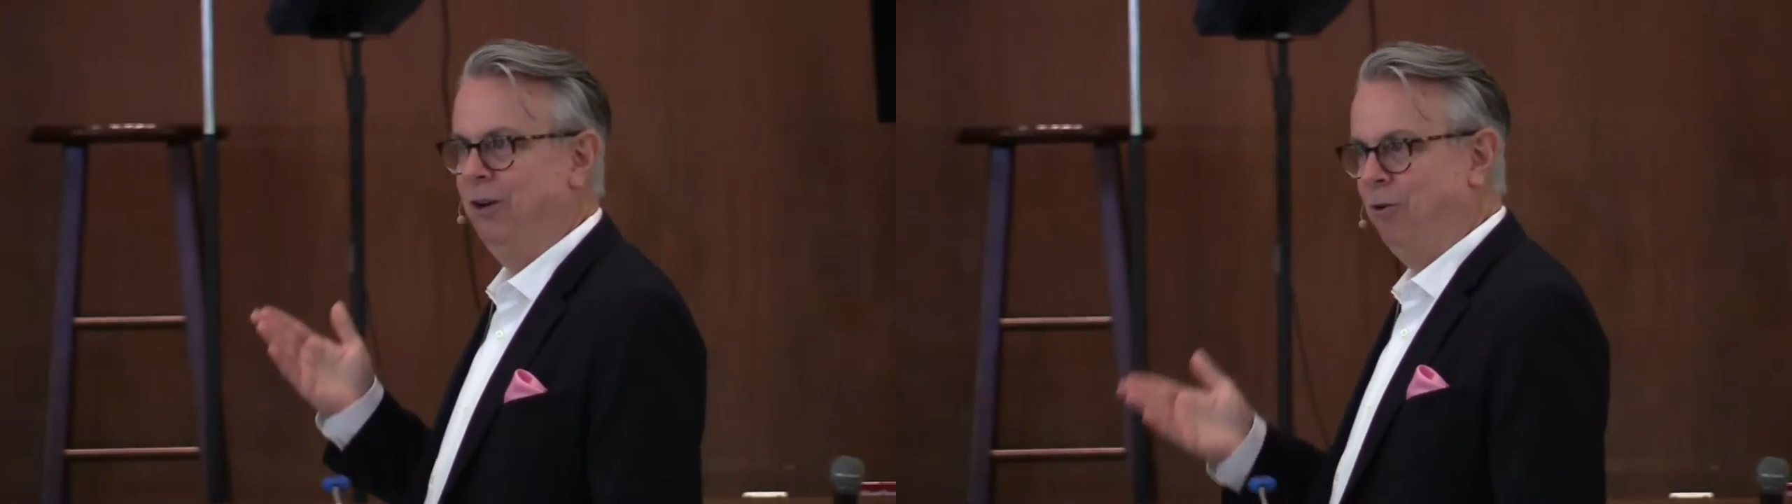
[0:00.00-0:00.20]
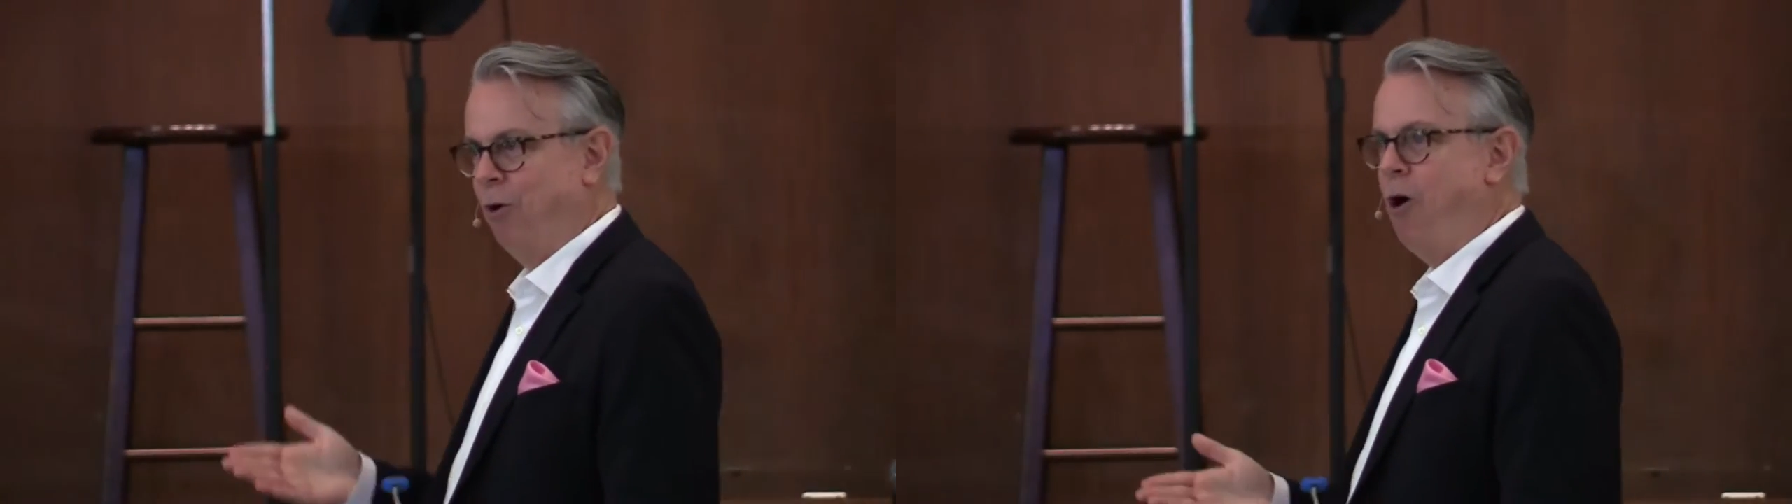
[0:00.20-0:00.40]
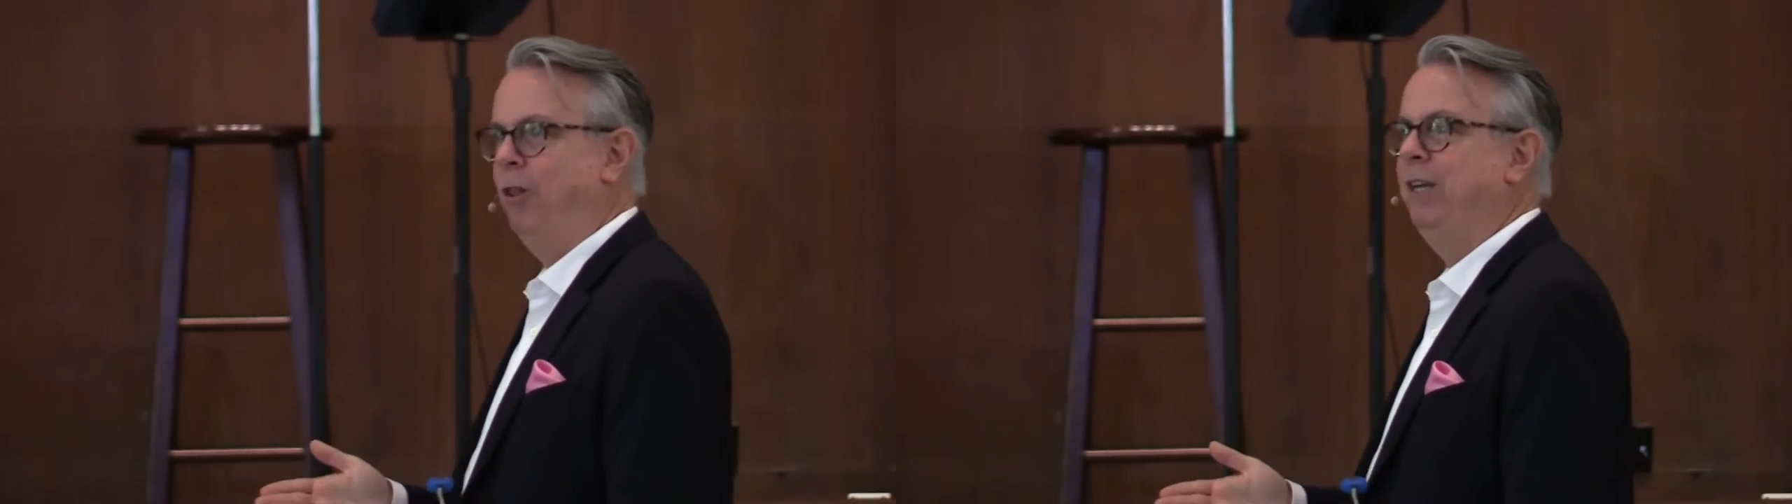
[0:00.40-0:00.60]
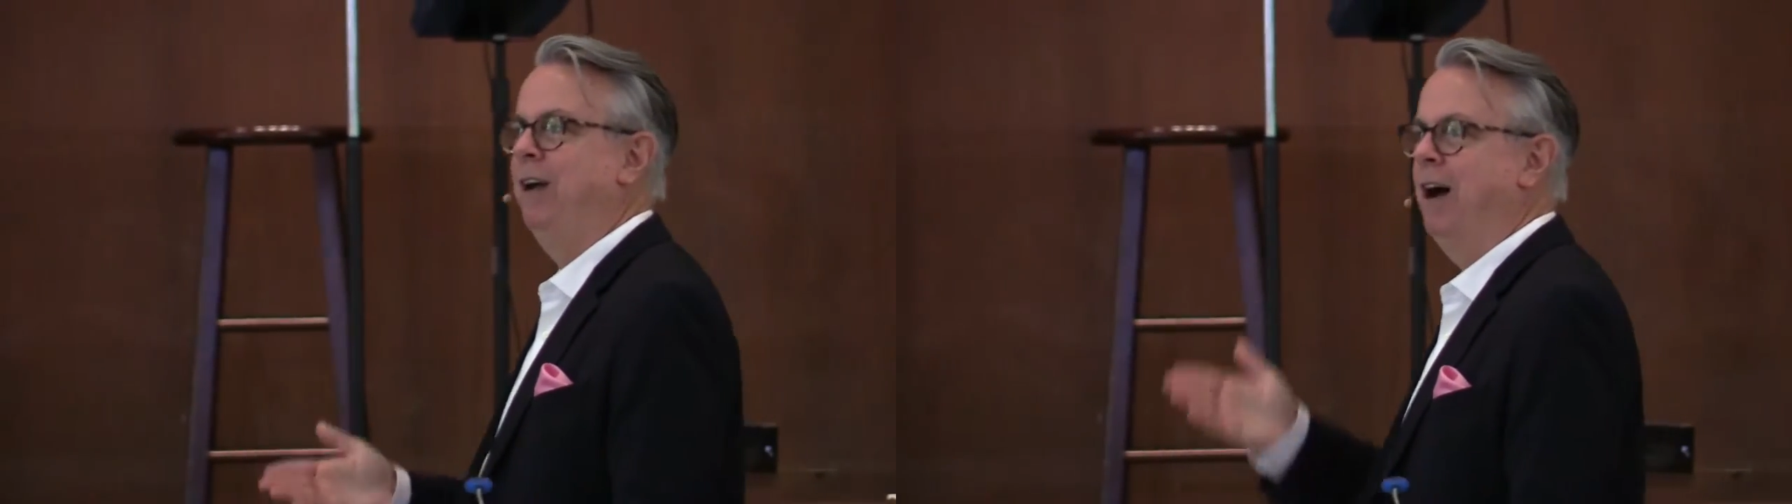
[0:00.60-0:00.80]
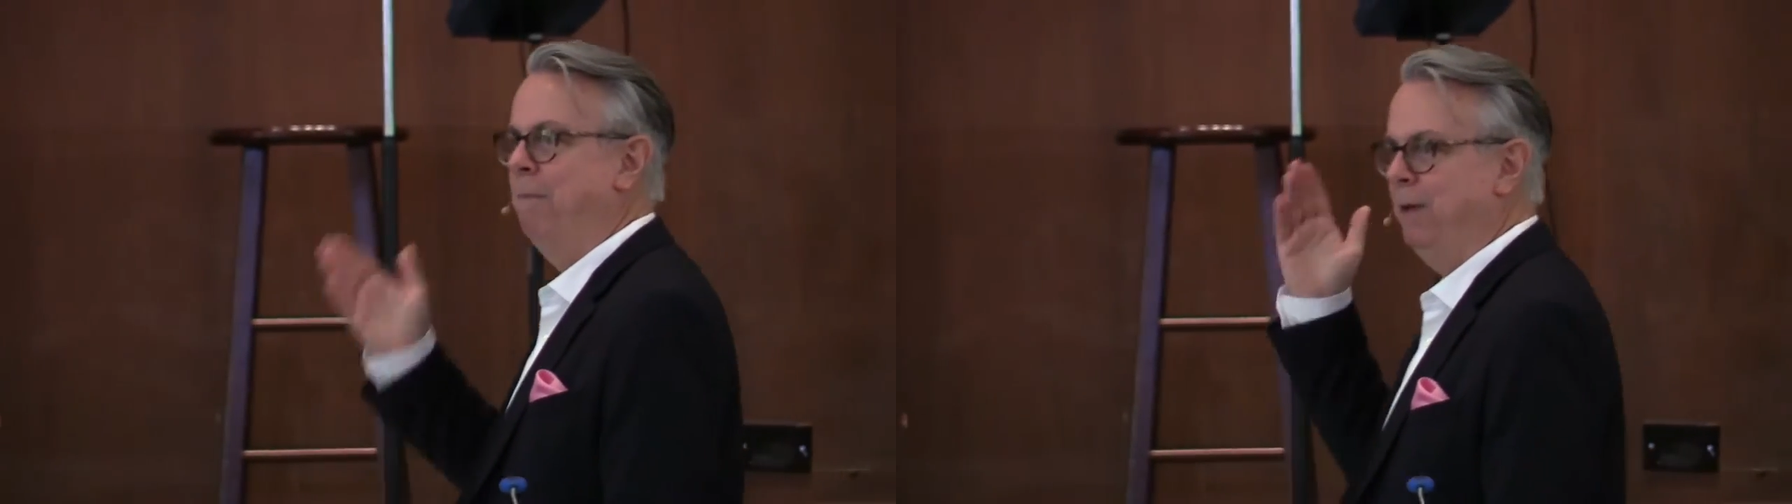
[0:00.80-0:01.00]
crawling
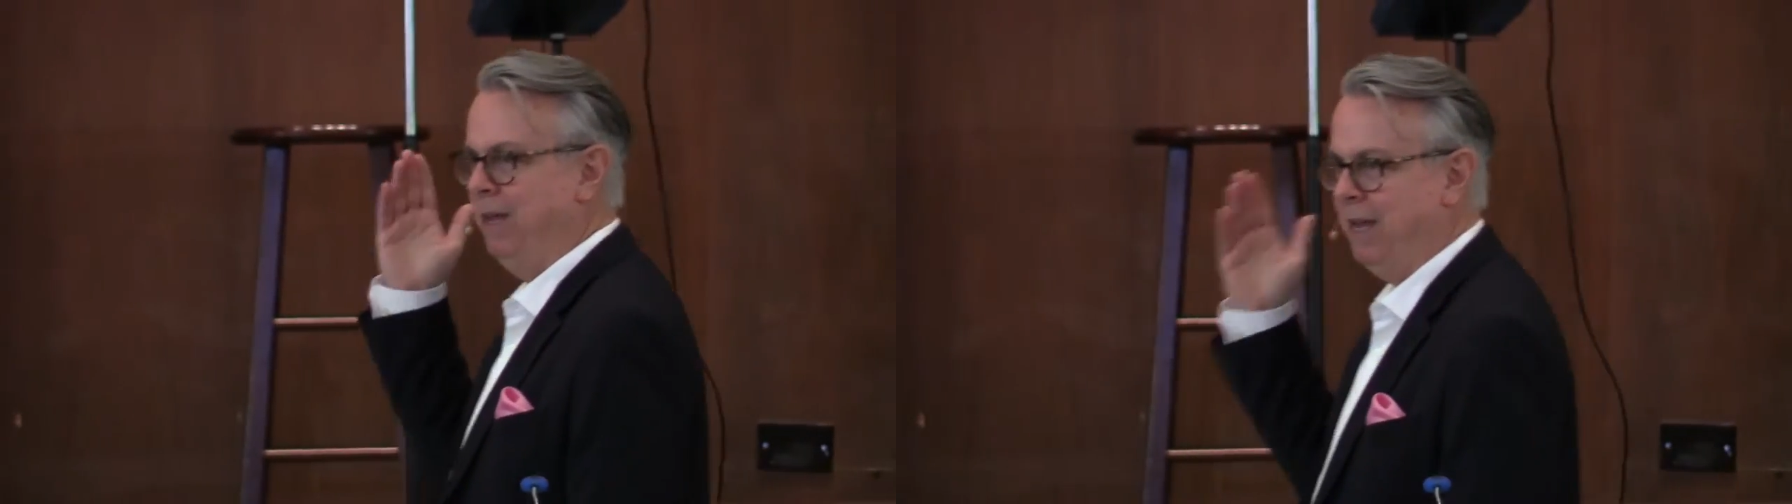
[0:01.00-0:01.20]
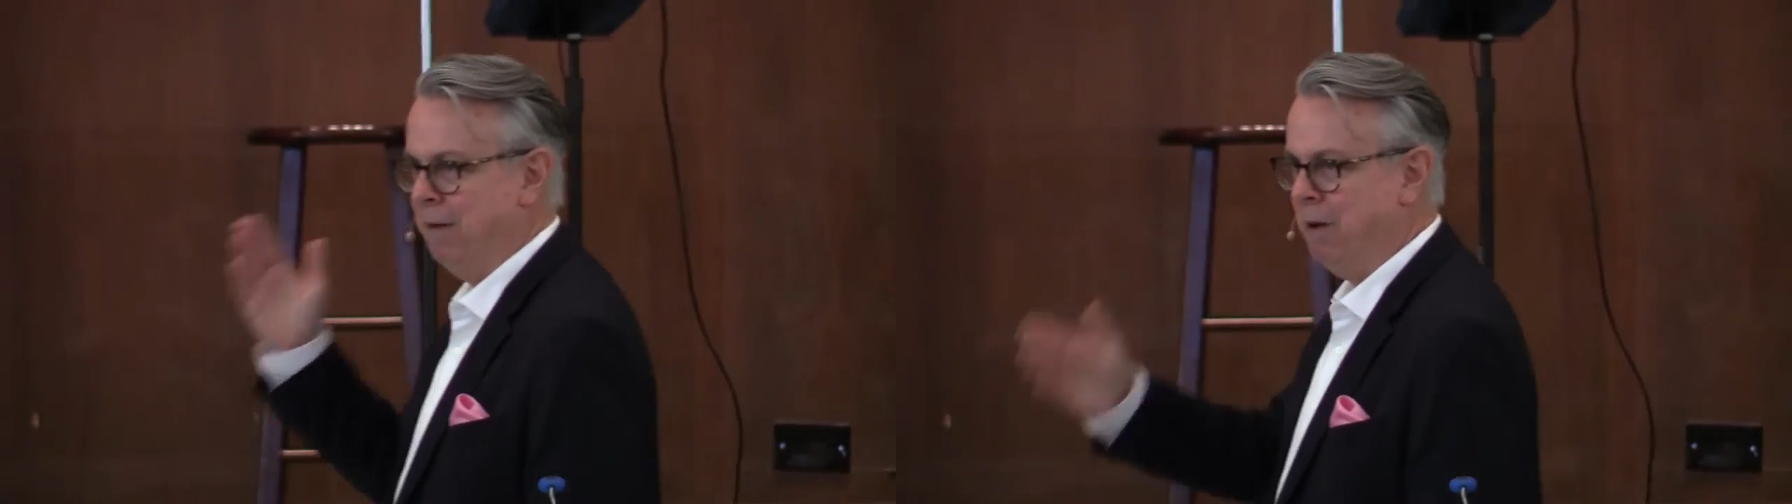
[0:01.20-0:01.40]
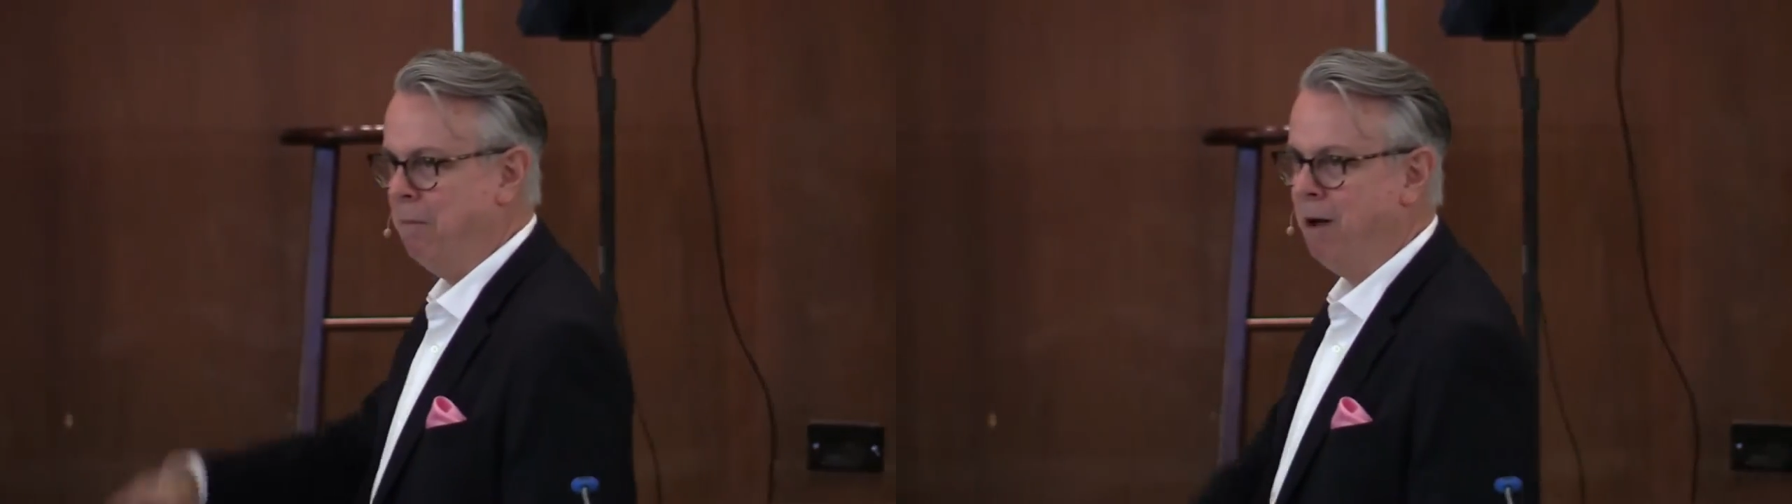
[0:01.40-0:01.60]
up in my